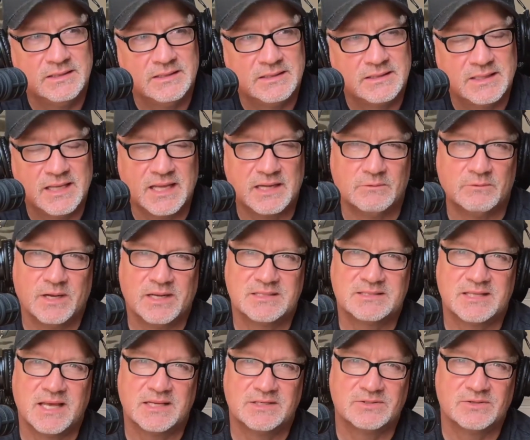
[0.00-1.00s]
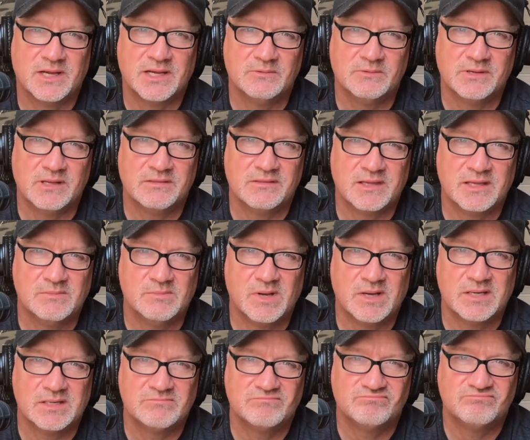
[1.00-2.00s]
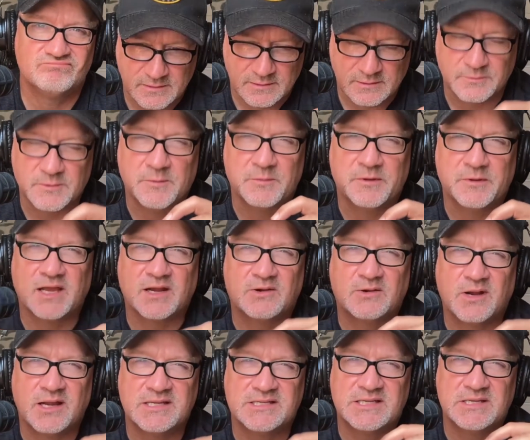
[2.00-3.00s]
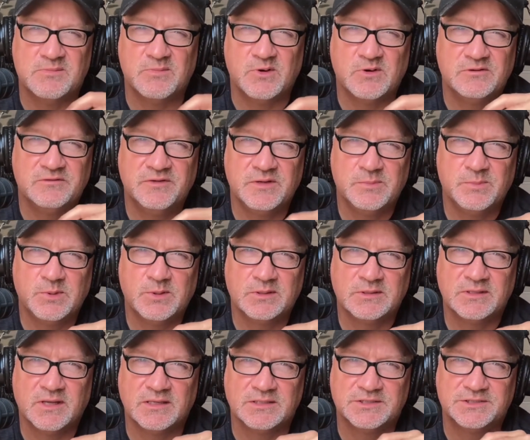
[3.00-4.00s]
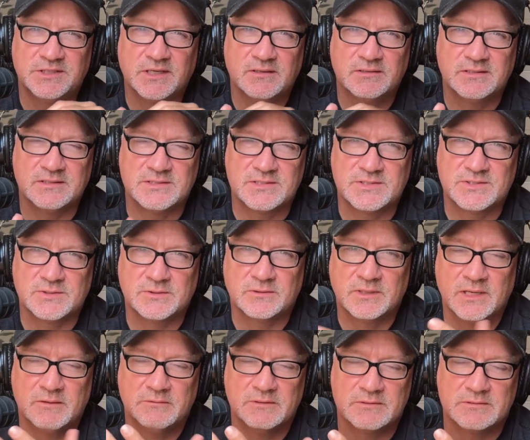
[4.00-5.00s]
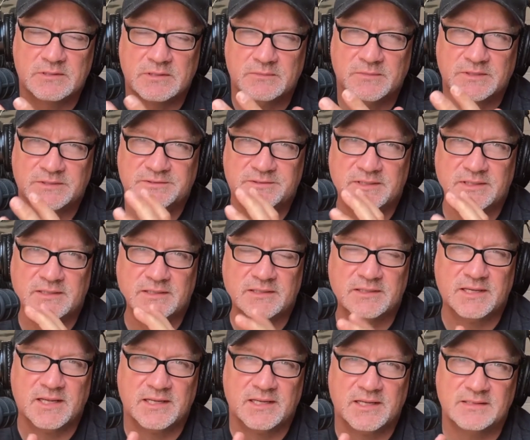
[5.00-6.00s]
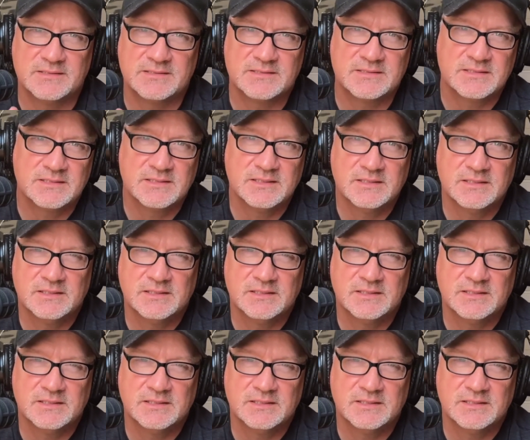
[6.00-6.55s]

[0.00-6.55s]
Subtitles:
Kind of wrecks that trade when you think about it. Remember that crazy move he pulled on Sheldon Soure when he was with the Montreal Canadiens?